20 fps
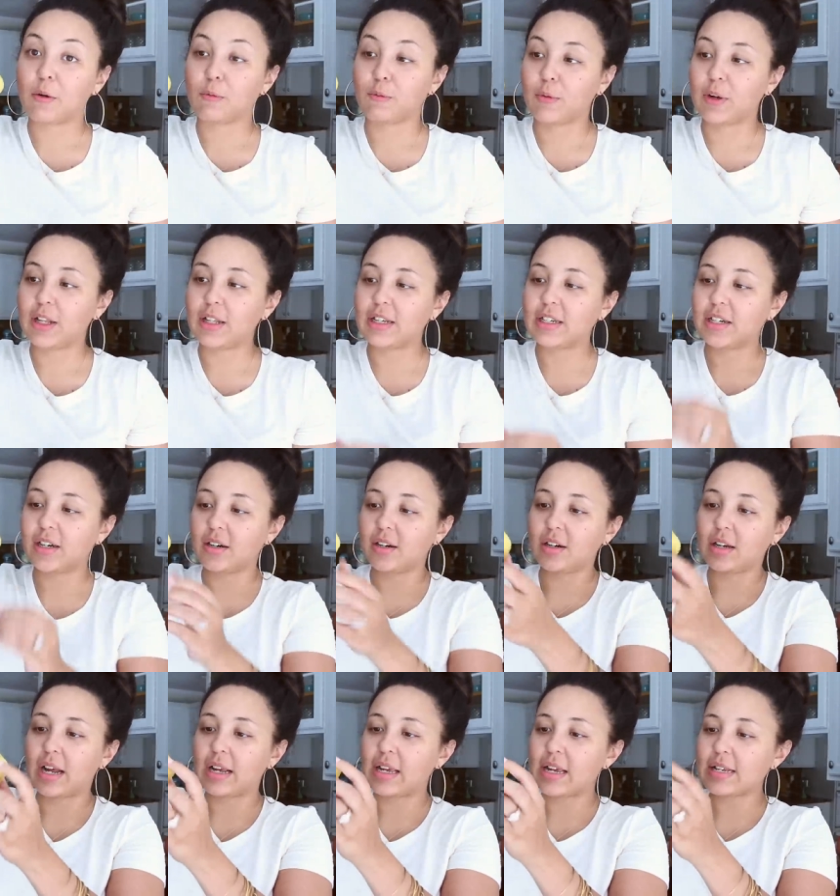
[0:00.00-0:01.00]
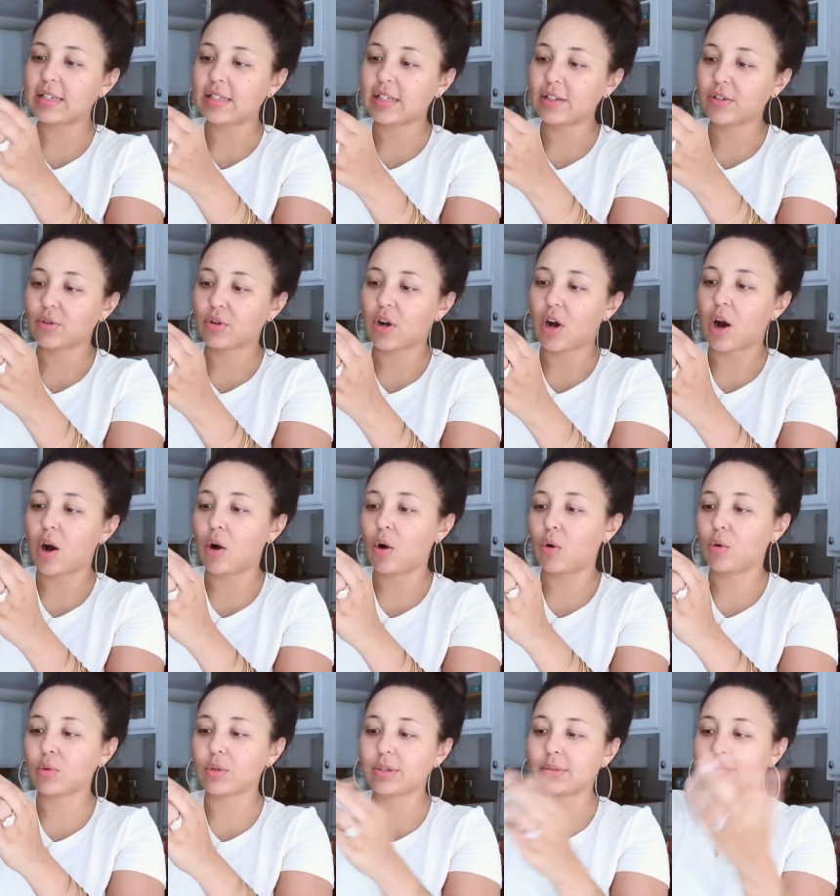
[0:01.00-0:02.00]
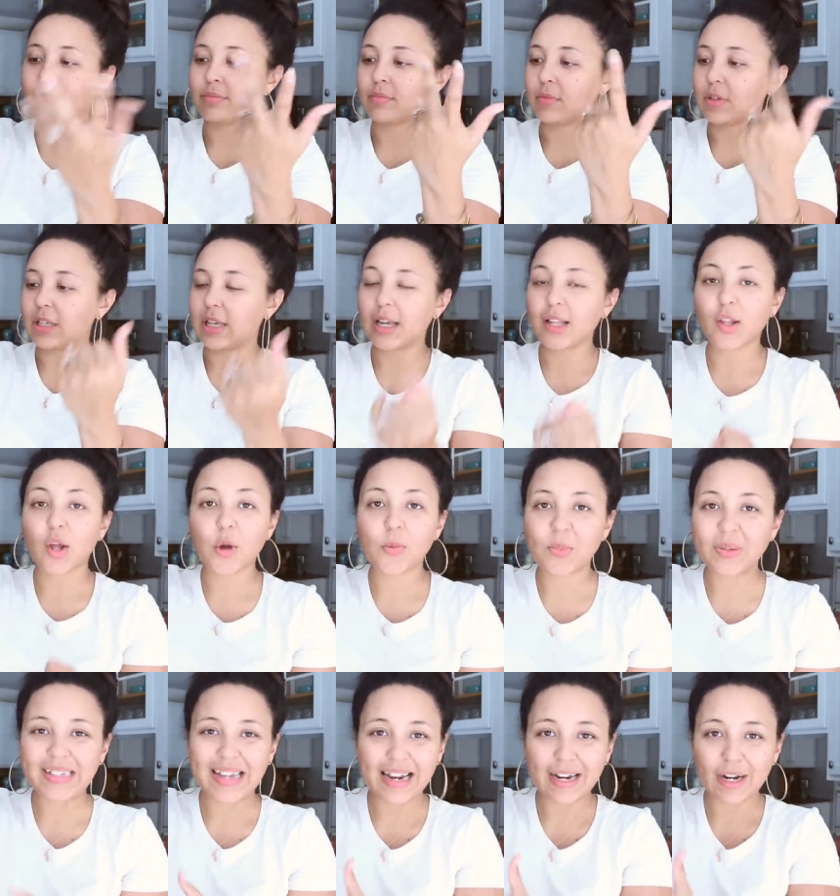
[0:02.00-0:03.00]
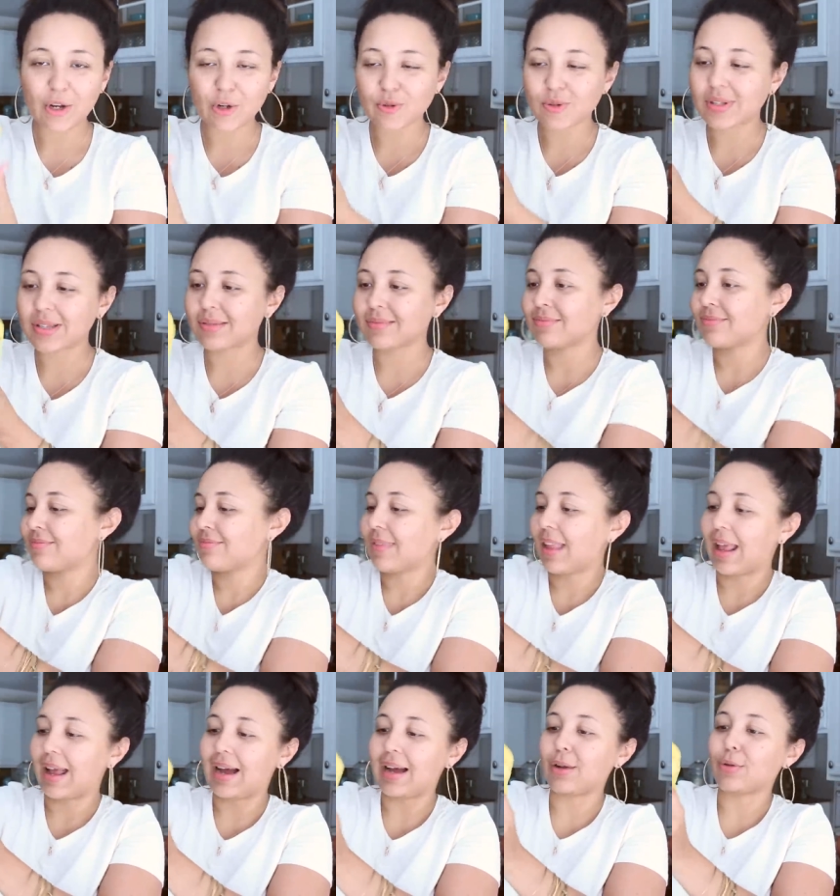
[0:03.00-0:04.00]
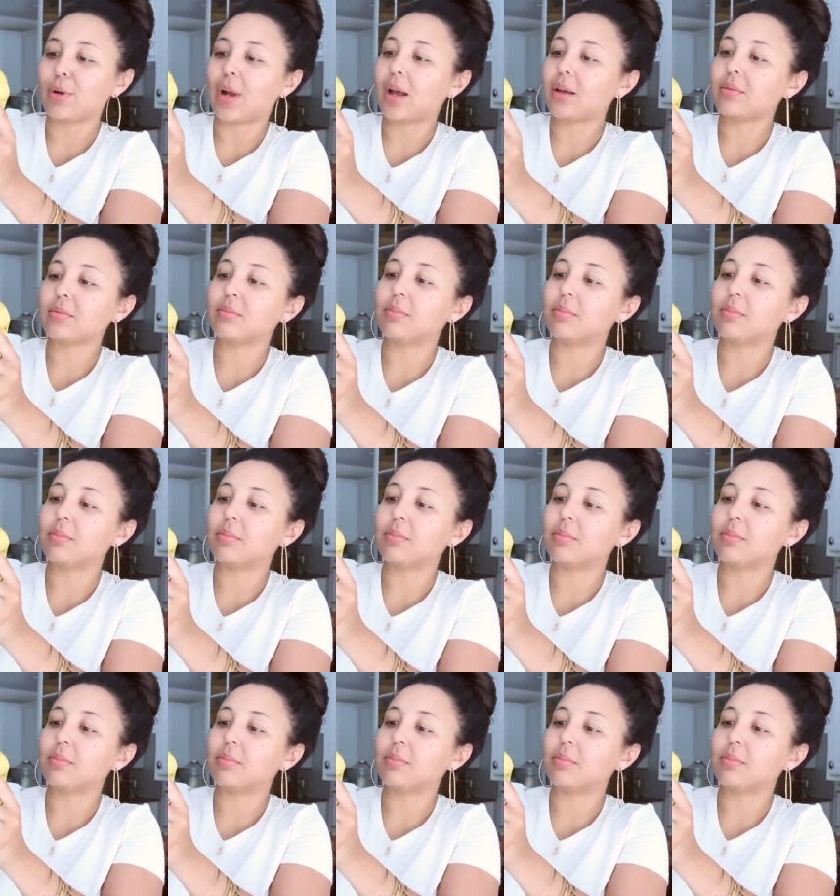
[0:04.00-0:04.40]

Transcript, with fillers: really good. I guess these are called yellow potatoes. I don't know,